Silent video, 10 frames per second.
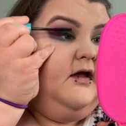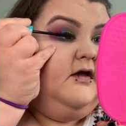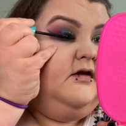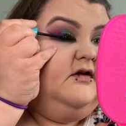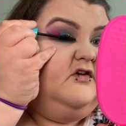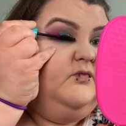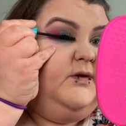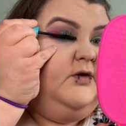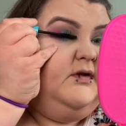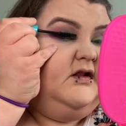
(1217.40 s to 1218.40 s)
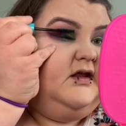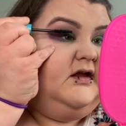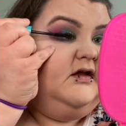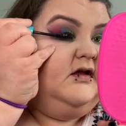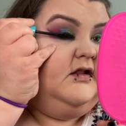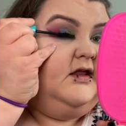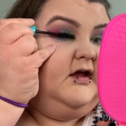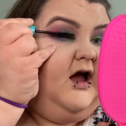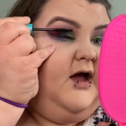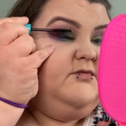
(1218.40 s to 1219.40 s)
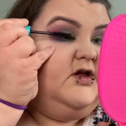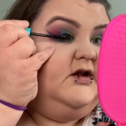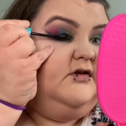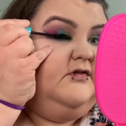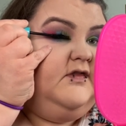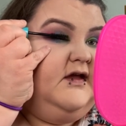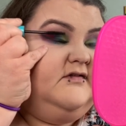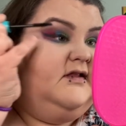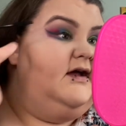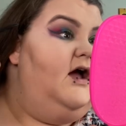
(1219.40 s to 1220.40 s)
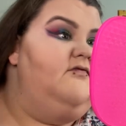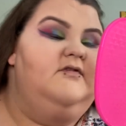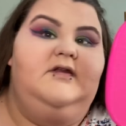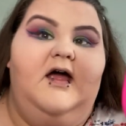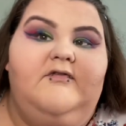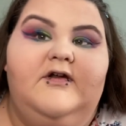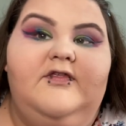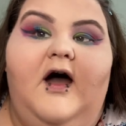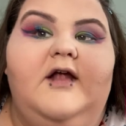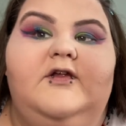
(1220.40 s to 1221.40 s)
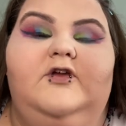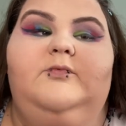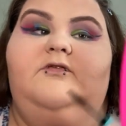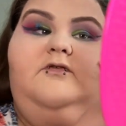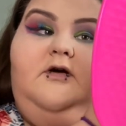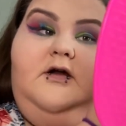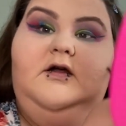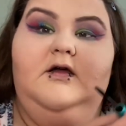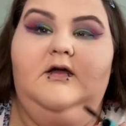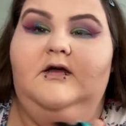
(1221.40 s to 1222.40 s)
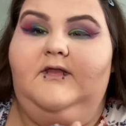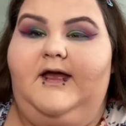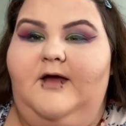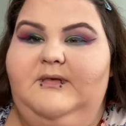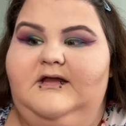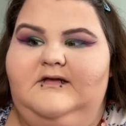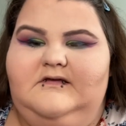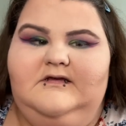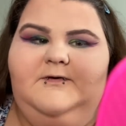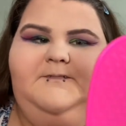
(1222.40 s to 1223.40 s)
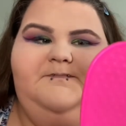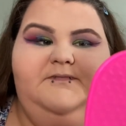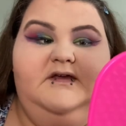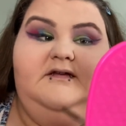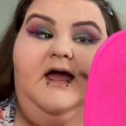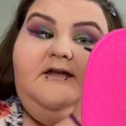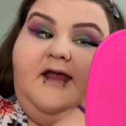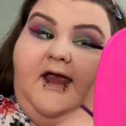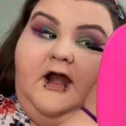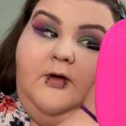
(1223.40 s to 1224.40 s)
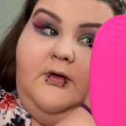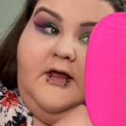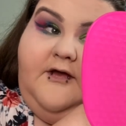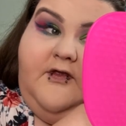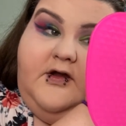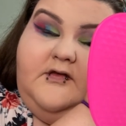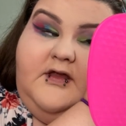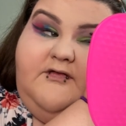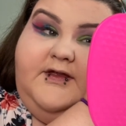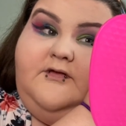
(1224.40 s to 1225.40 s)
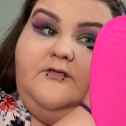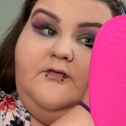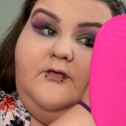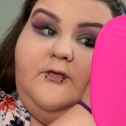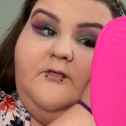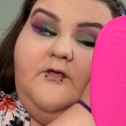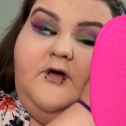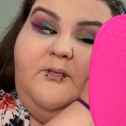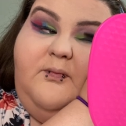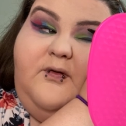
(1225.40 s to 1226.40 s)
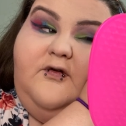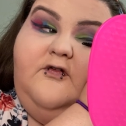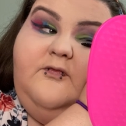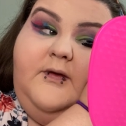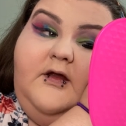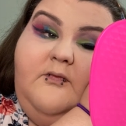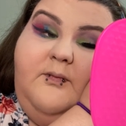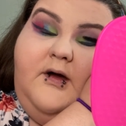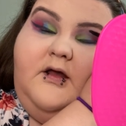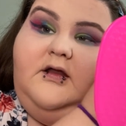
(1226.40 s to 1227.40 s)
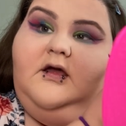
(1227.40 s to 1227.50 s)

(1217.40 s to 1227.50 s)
you're experimenting. Like I'm trying to do things that, like I've never thought to do before. Like I mean, it's not terrible. There's definitely room for improvement, but